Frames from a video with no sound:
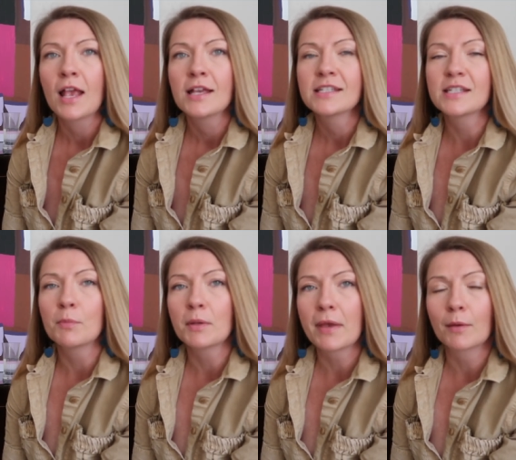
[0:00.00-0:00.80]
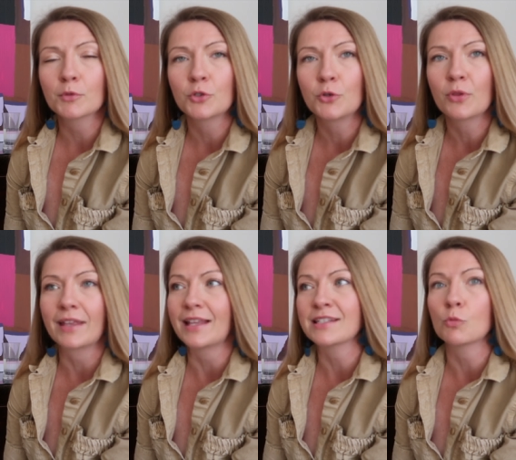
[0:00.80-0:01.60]
somebody being able to do
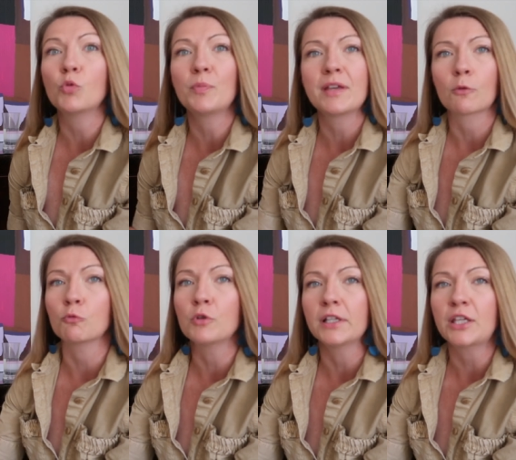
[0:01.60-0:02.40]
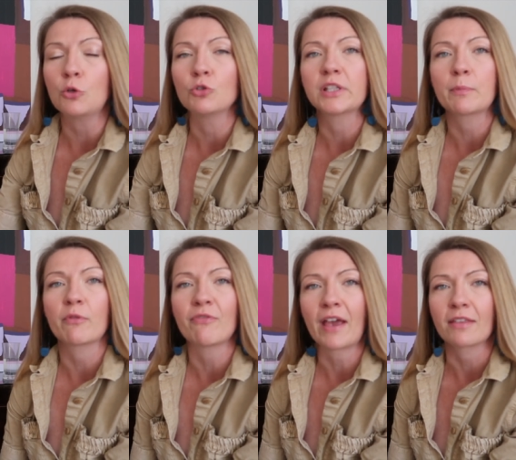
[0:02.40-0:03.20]
that, would be a really huge leap
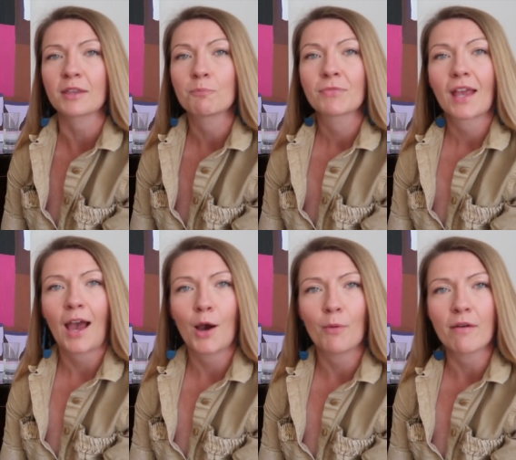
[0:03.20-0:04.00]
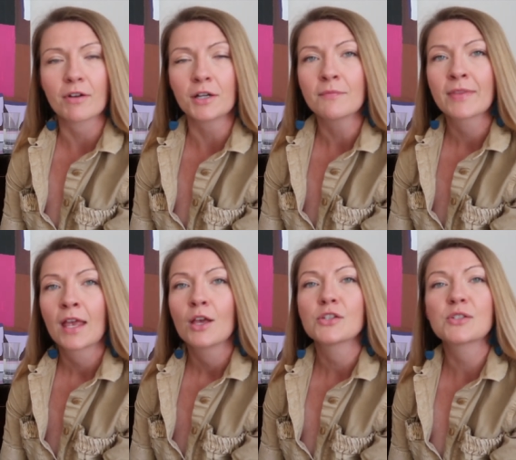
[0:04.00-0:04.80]
of faith. However,
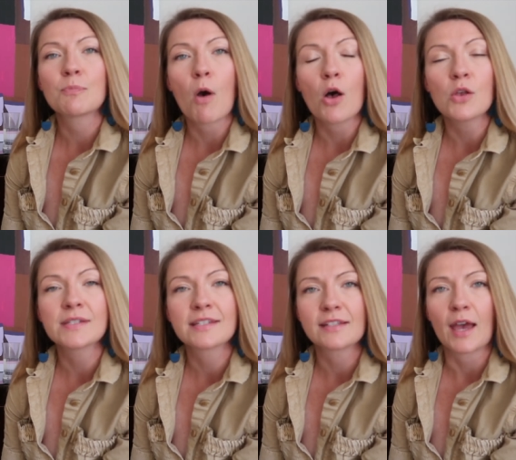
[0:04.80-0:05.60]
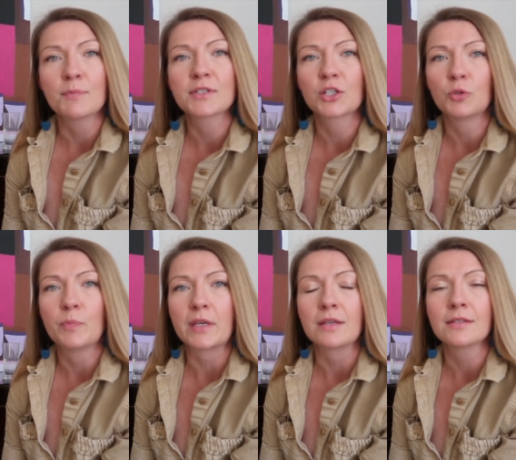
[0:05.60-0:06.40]
small steps could
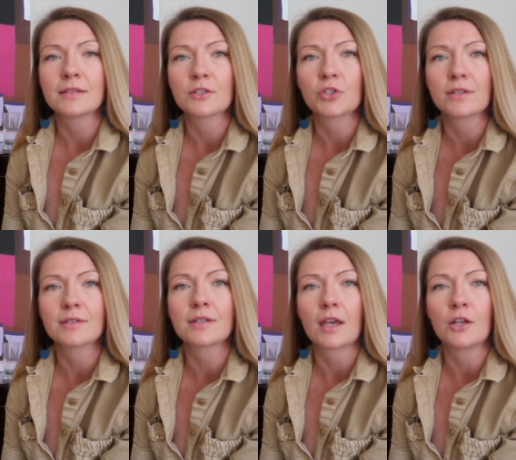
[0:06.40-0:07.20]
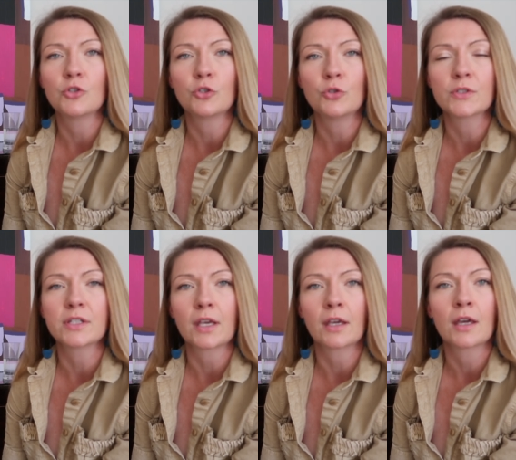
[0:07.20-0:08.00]
be such as
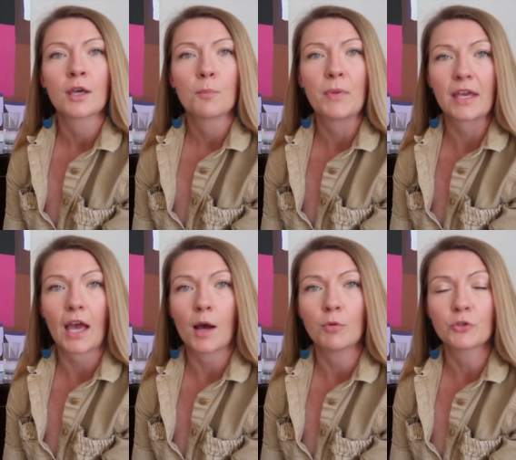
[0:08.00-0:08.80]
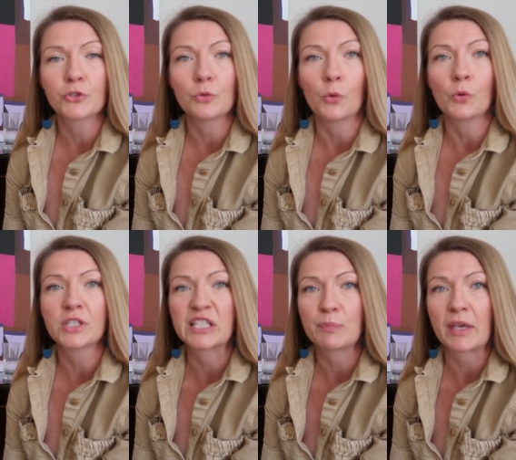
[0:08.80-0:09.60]
introducing being able to
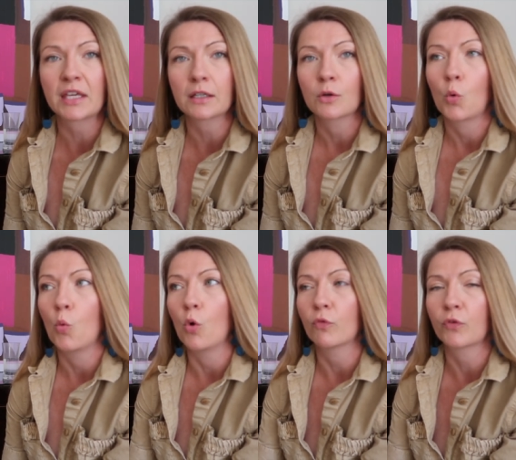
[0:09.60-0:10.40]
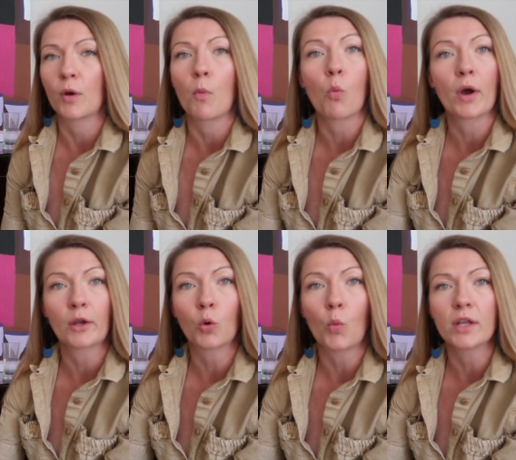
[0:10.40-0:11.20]
speak from
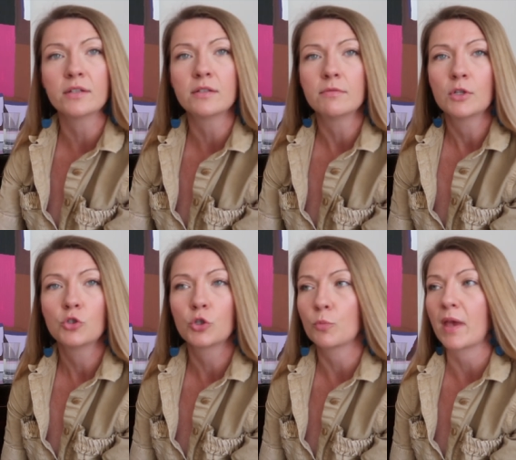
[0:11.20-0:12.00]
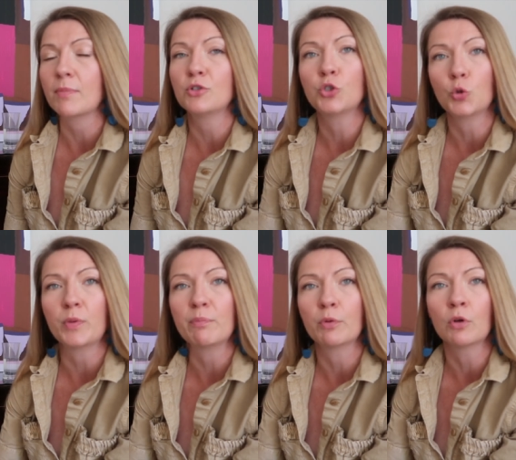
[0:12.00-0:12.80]
one-on-one to maybe two
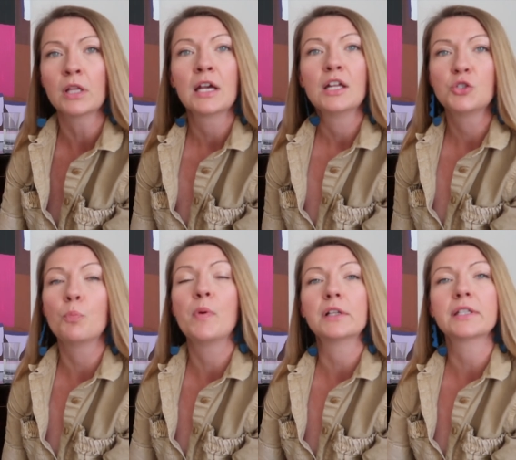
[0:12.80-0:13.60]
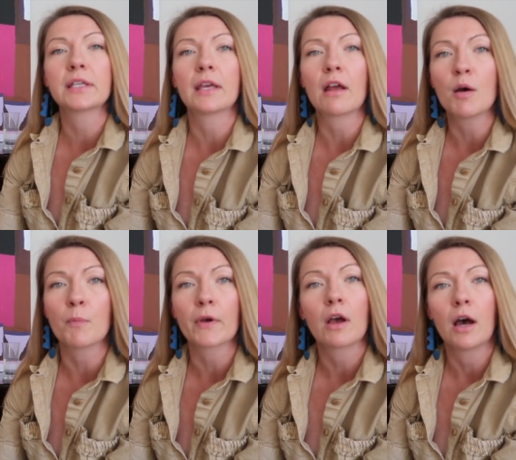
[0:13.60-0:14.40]
people, to building it
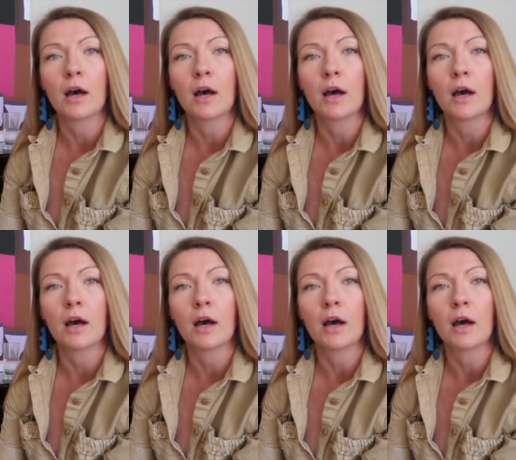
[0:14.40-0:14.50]
up